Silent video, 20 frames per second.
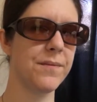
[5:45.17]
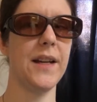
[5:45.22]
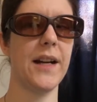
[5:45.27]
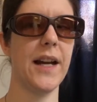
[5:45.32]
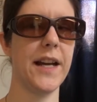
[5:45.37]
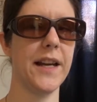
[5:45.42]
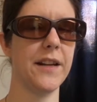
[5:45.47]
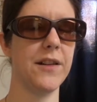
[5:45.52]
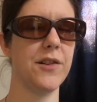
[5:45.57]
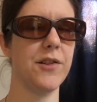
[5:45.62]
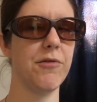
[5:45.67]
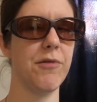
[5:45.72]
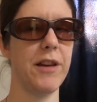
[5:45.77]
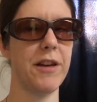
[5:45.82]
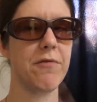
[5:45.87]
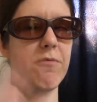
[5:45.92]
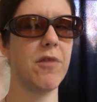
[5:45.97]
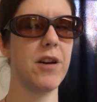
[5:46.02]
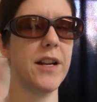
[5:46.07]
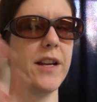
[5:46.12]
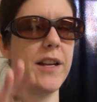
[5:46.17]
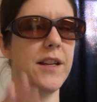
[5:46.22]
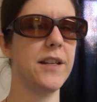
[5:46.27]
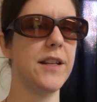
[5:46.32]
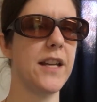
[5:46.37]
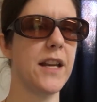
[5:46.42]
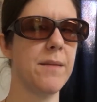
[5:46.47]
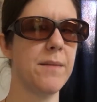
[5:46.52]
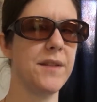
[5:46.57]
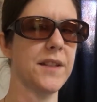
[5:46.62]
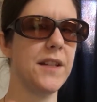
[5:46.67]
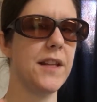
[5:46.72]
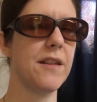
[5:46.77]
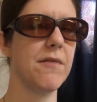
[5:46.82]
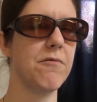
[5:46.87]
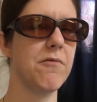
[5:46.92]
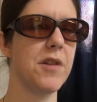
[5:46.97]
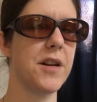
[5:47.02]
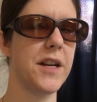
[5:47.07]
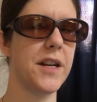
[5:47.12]
and I can do like 1 in DMC
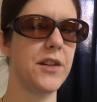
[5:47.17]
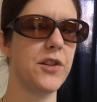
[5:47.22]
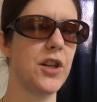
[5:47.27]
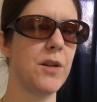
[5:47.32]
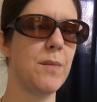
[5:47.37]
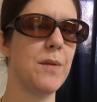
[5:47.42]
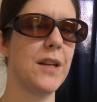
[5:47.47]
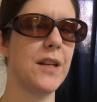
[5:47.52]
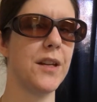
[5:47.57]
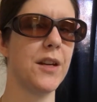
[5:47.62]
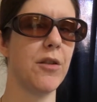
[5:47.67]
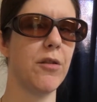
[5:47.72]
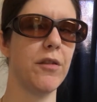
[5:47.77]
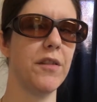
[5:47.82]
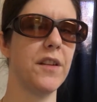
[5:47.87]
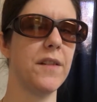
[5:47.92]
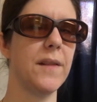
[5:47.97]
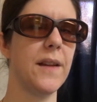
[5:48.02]
and 1 in JP and Coats,